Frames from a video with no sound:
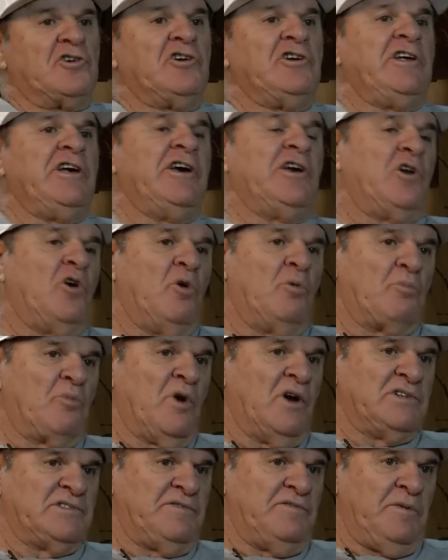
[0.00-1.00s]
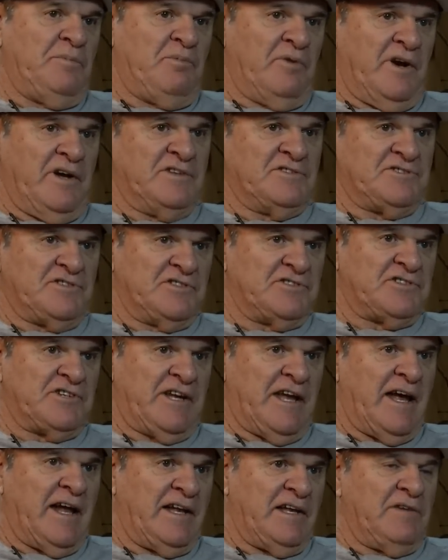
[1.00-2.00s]
going to hit home runs if you play in
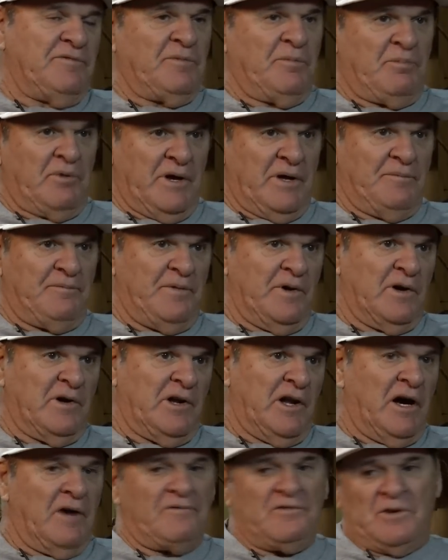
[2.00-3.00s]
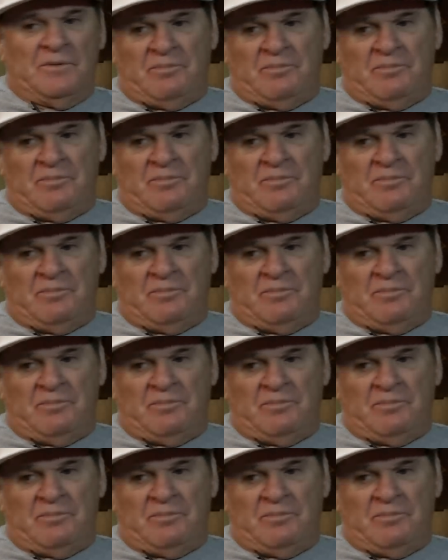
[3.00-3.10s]
Cincinnati, if you play in Philadelphia, you